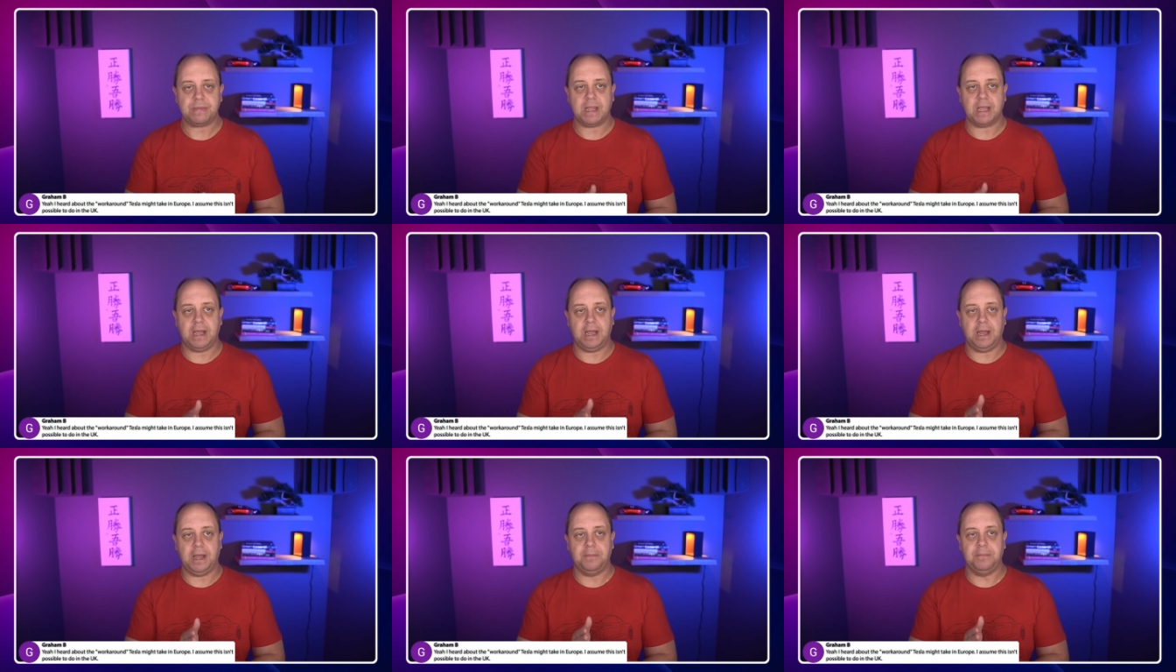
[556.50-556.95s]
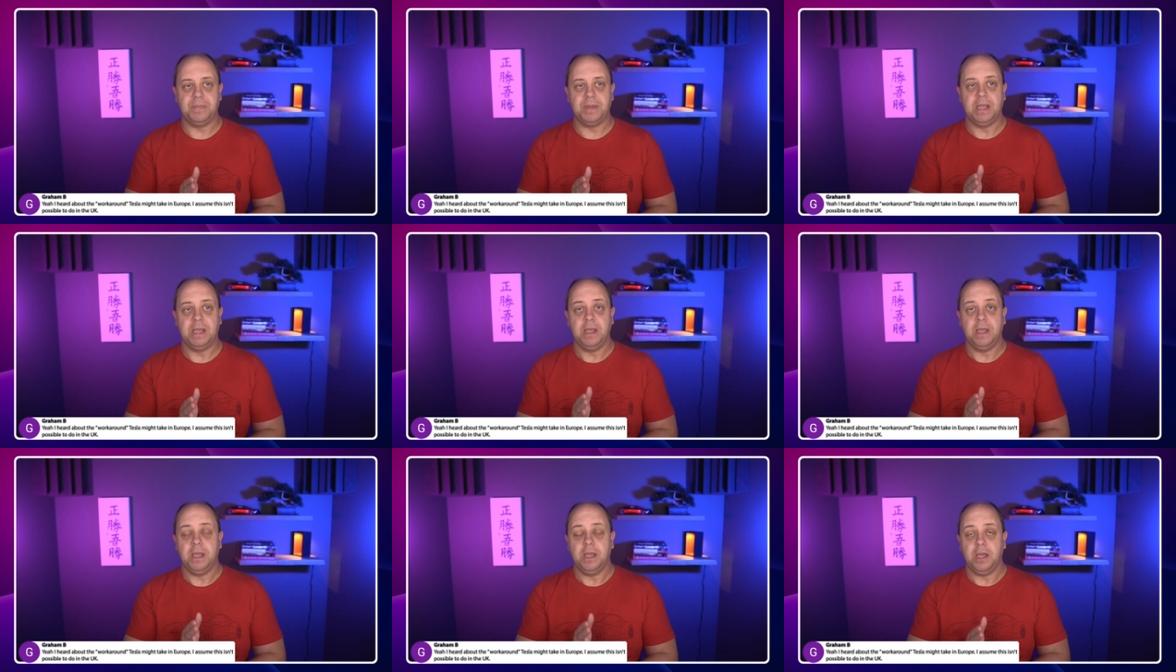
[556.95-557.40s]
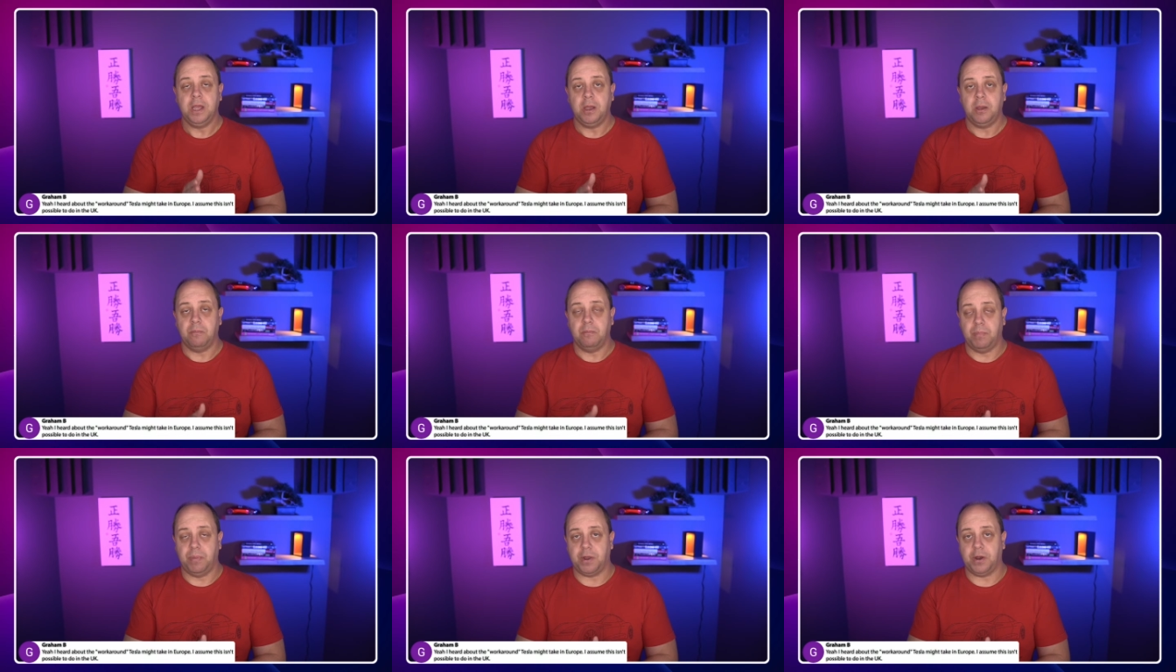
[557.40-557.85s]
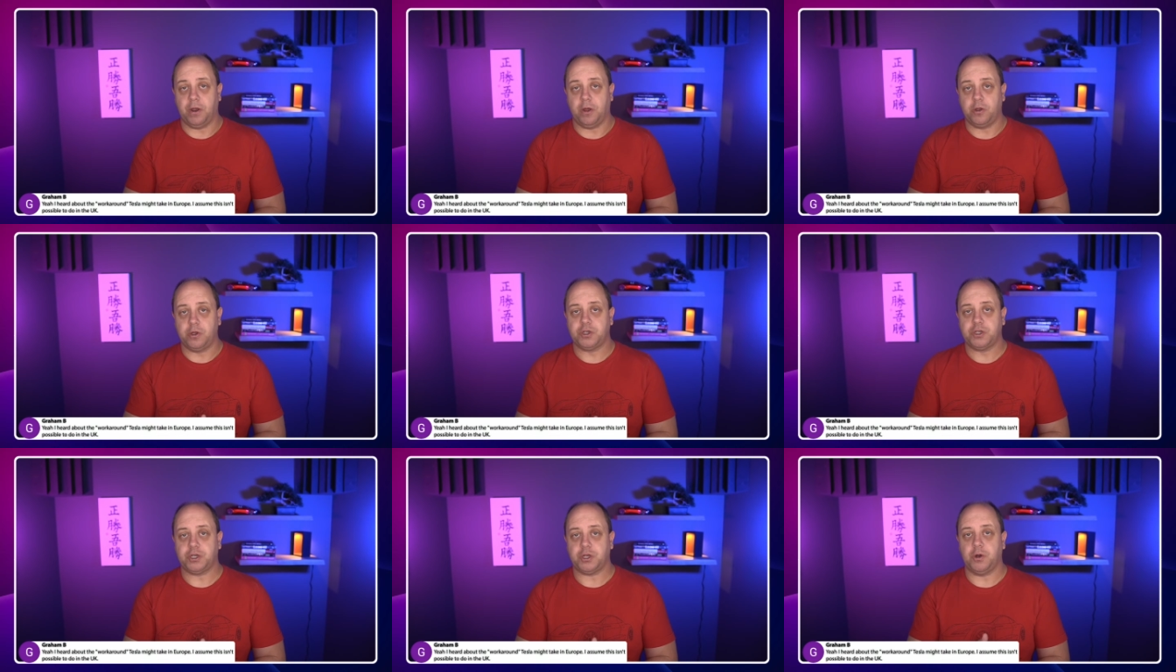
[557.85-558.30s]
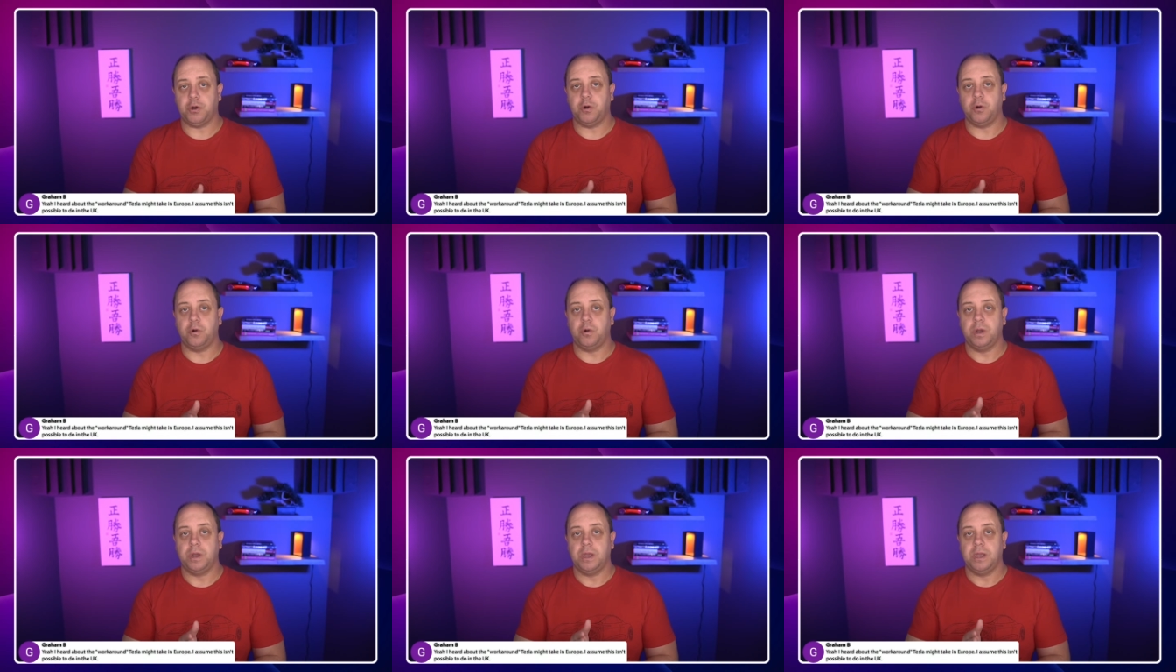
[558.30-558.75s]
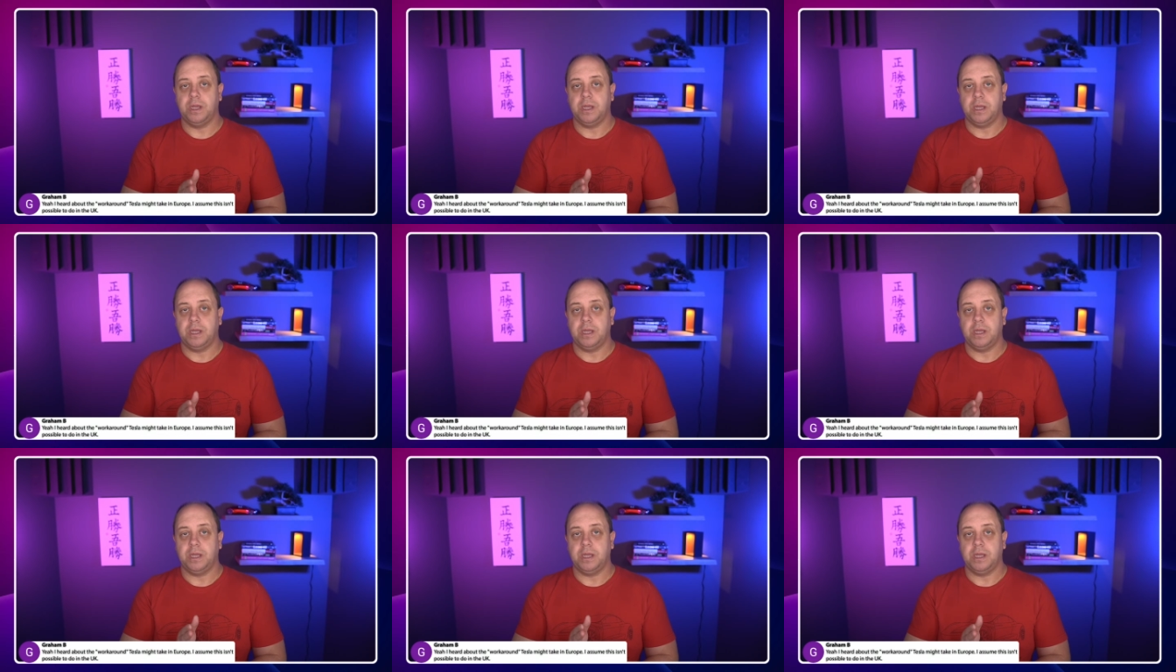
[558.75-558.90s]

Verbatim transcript: Um, but also